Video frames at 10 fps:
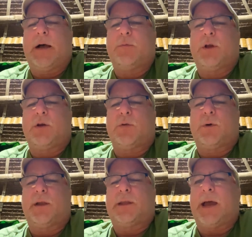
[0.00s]
We go to the
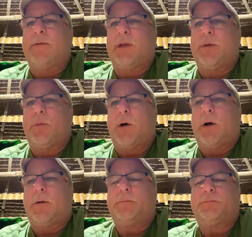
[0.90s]
one at the Evia
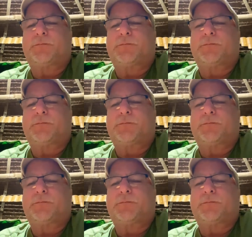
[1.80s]
Mall.